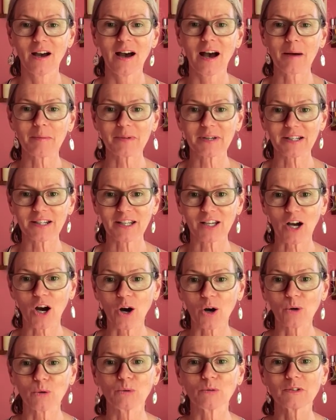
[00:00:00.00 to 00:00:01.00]
I'm getting
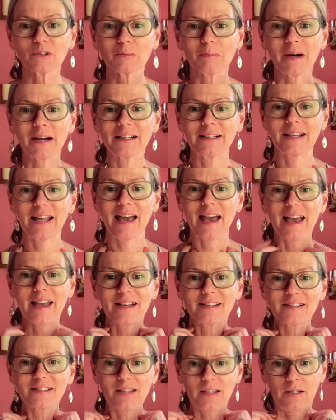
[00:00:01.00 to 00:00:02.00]
old, my
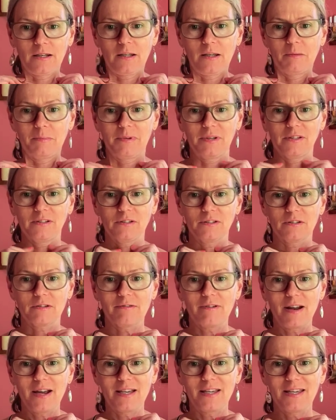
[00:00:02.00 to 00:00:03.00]
neck's getting a bit
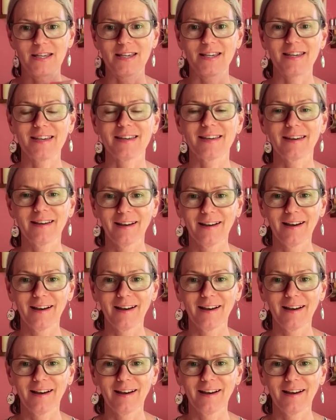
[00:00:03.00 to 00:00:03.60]
scraggy,